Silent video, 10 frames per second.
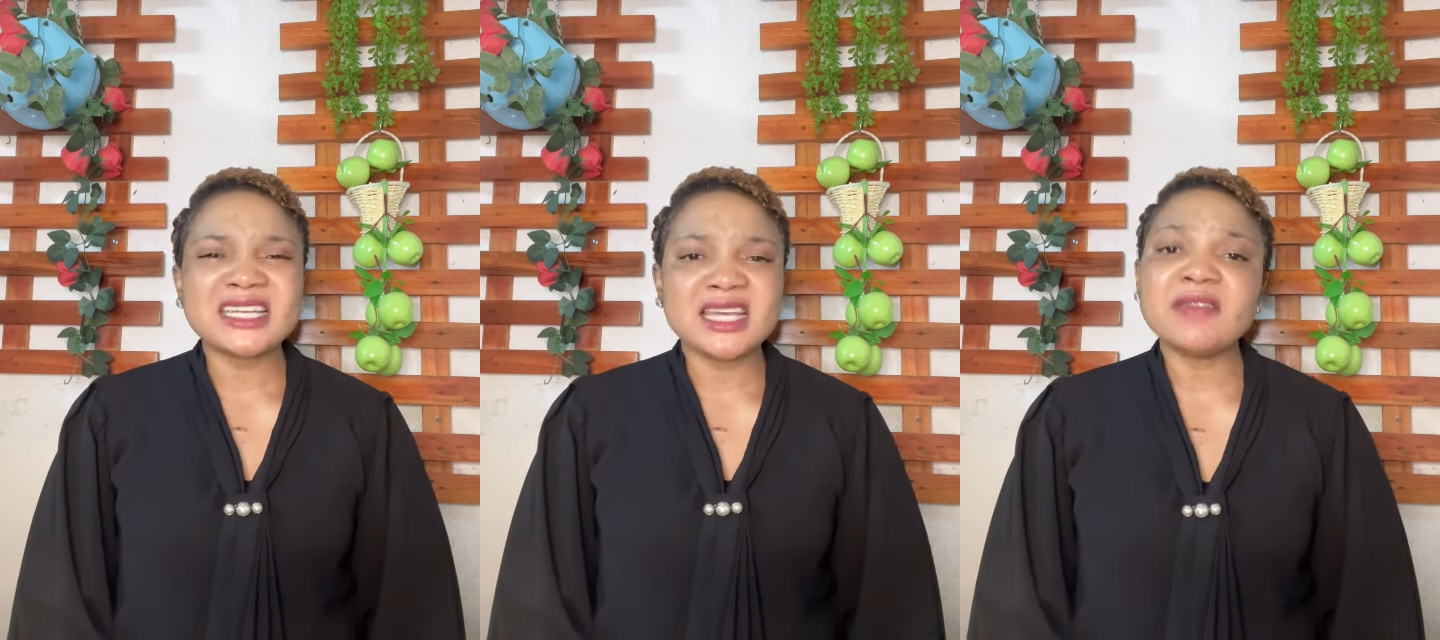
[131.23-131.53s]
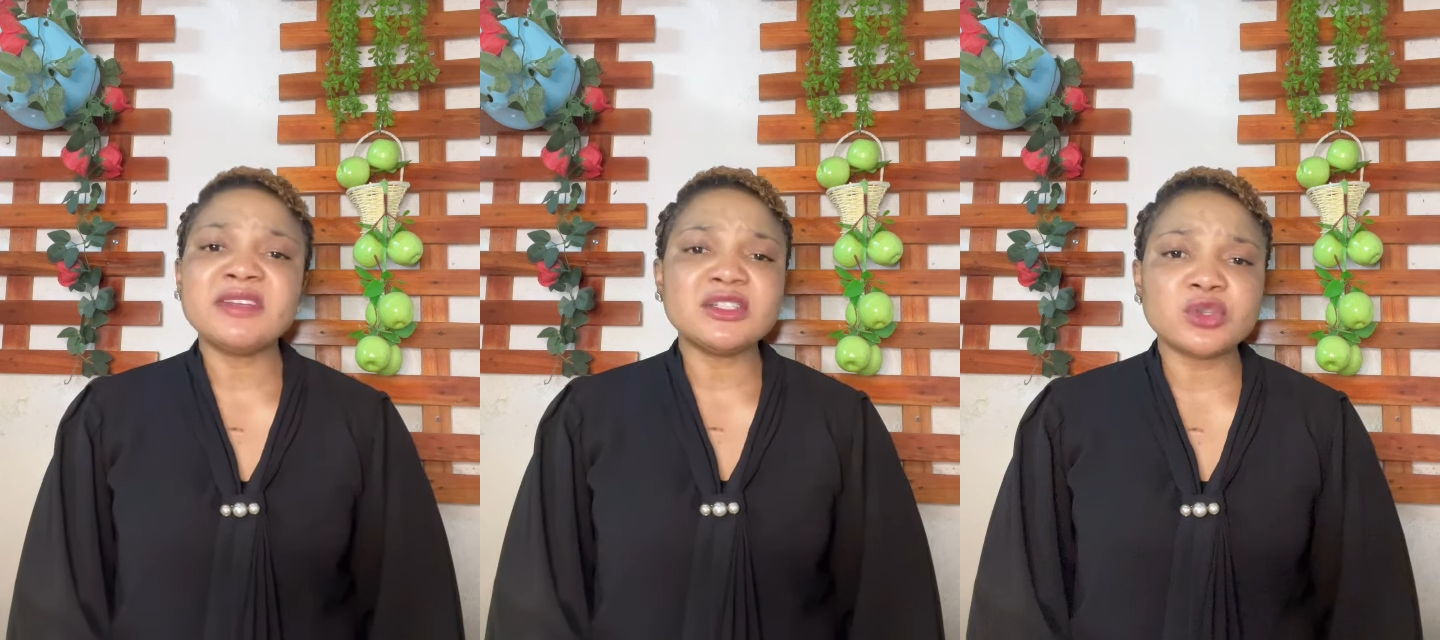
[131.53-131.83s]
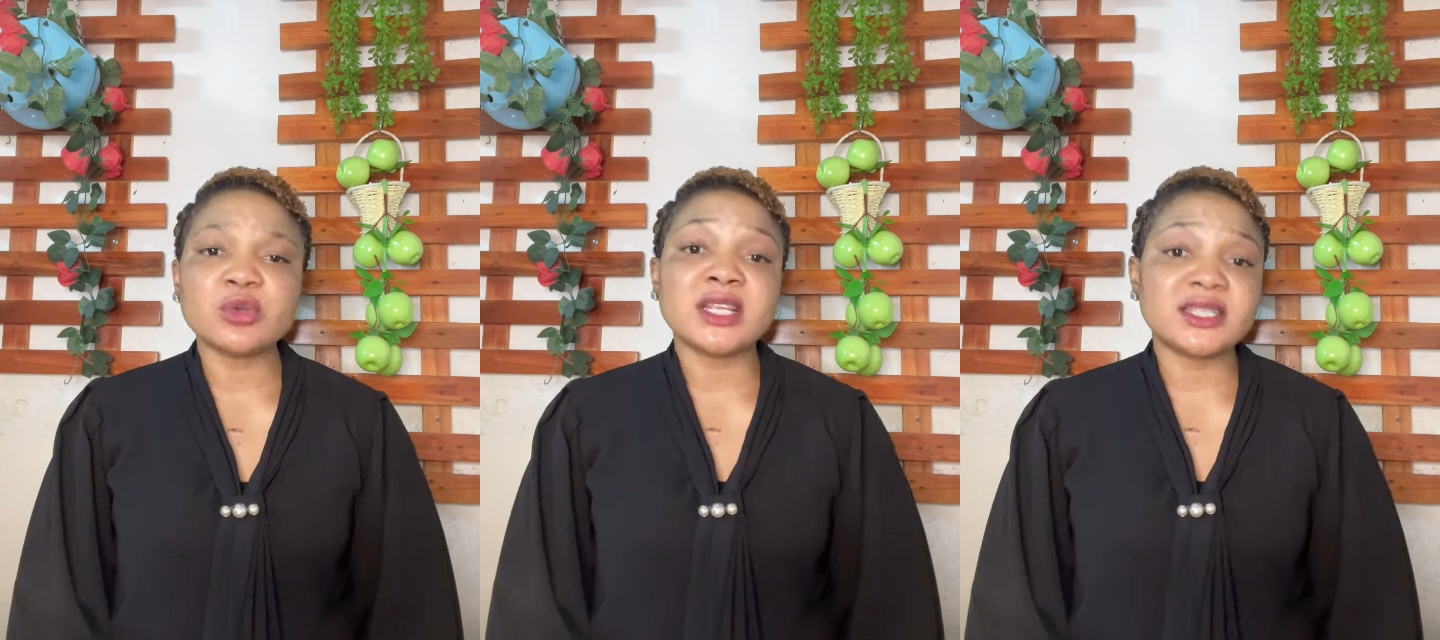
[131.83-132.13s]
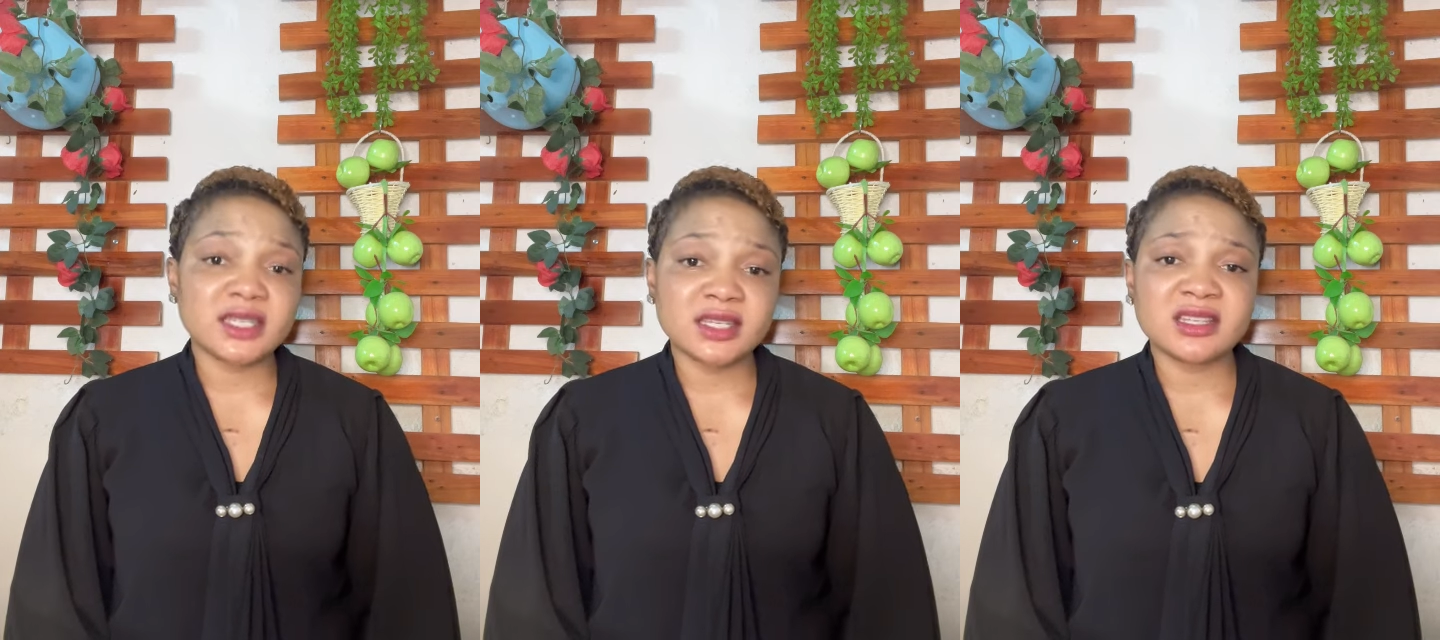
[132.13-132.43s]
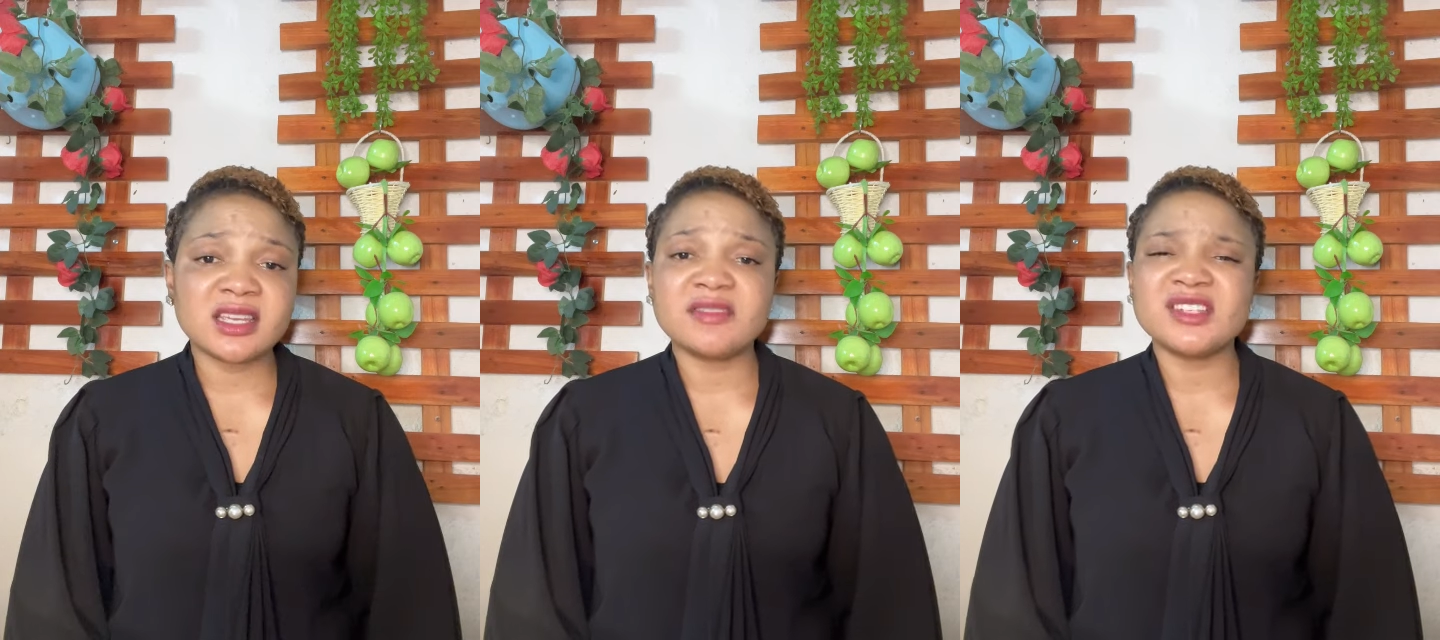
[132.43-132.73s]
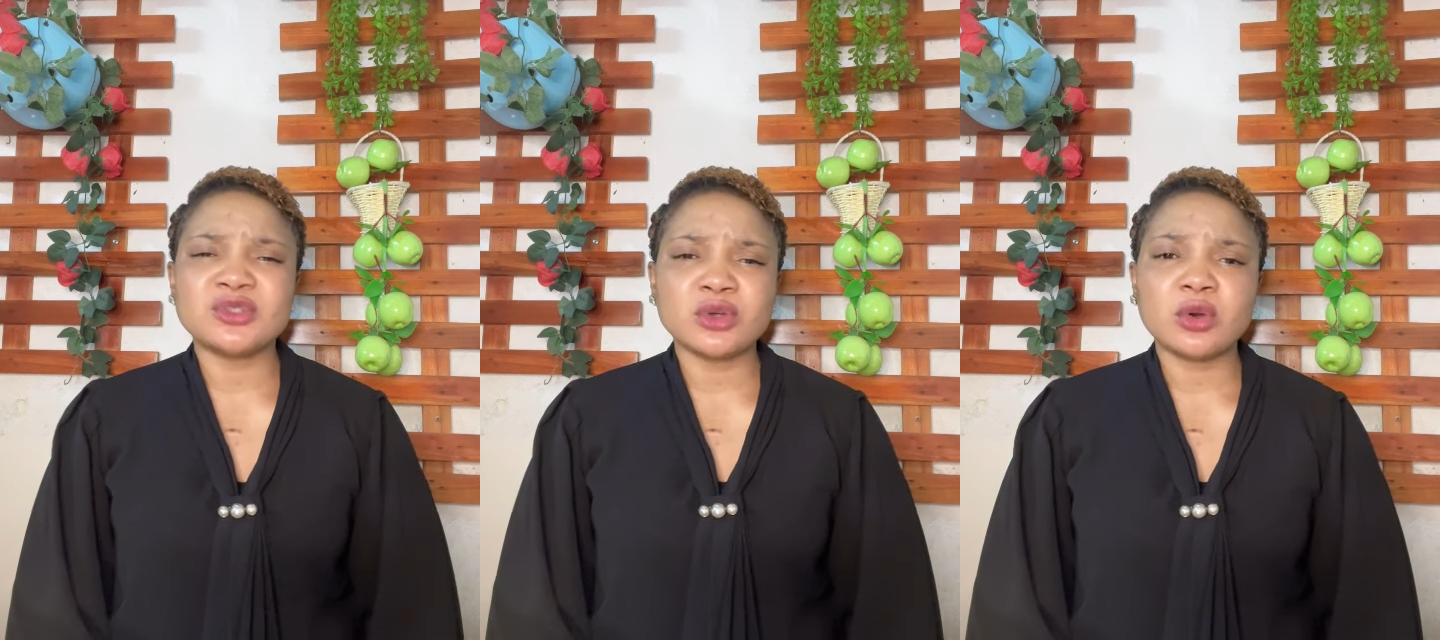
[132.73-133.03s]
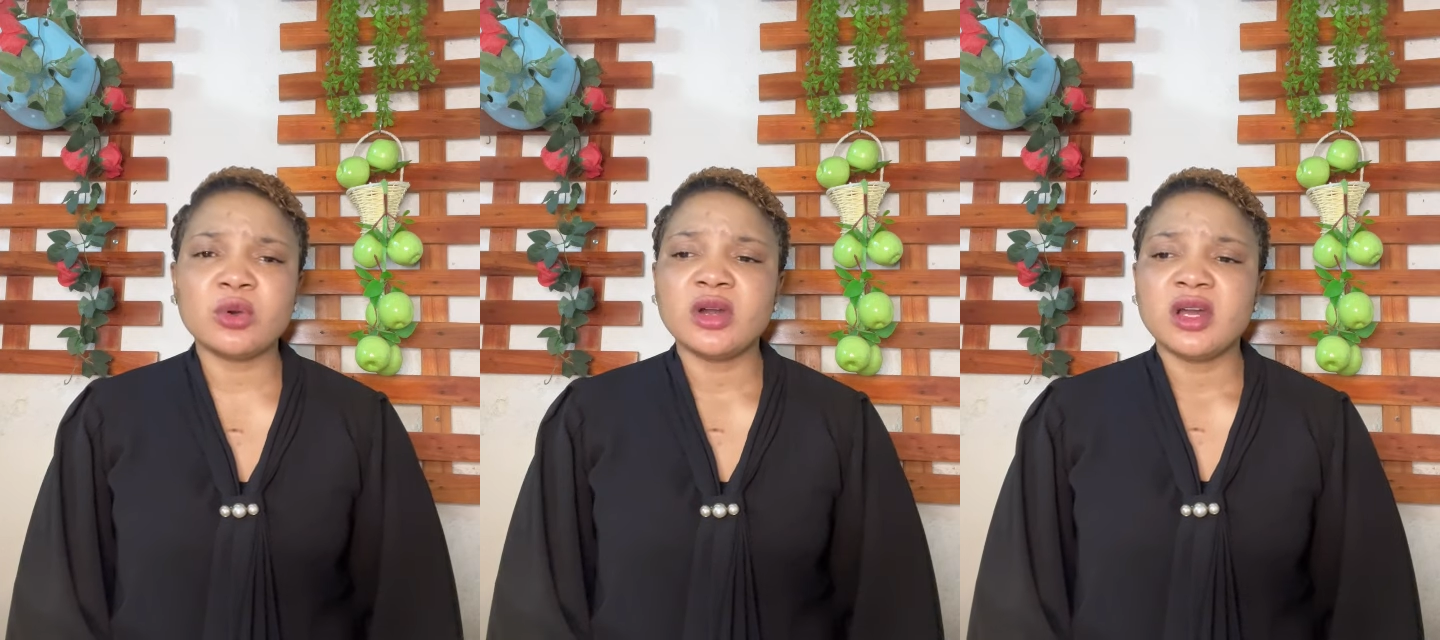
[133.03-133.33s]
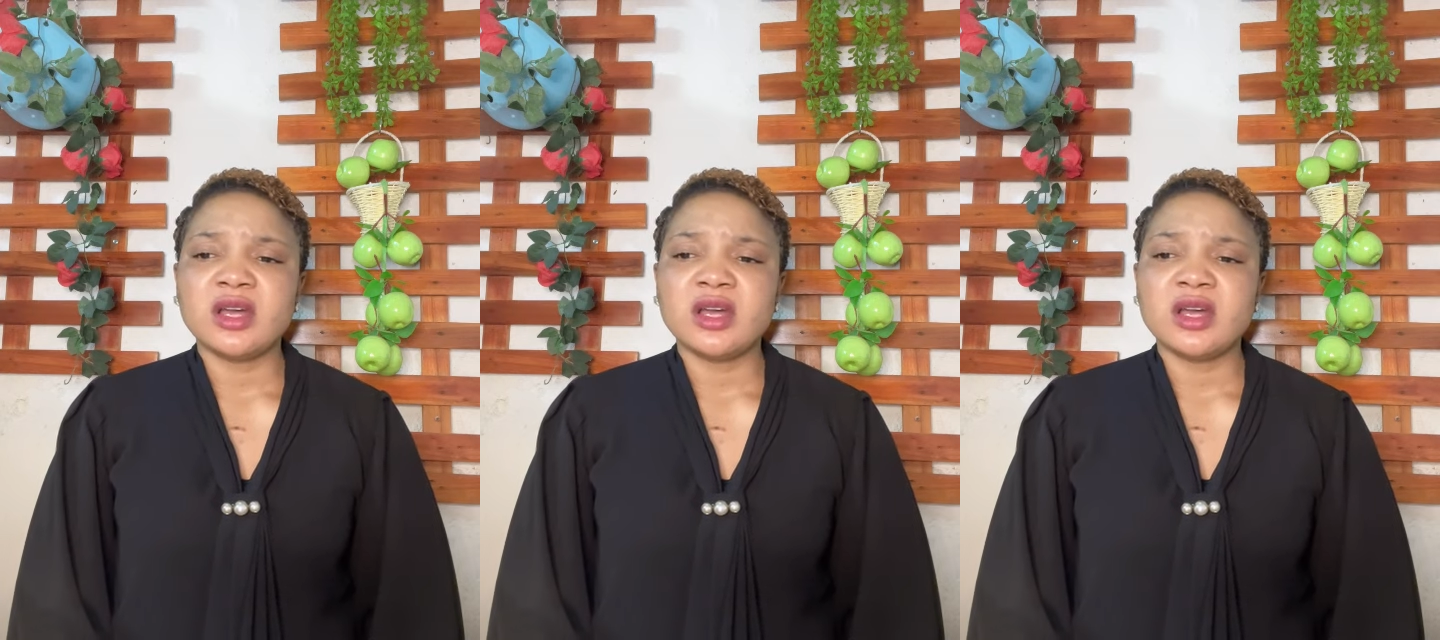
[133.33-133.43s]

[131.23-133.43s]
even though they did it, even though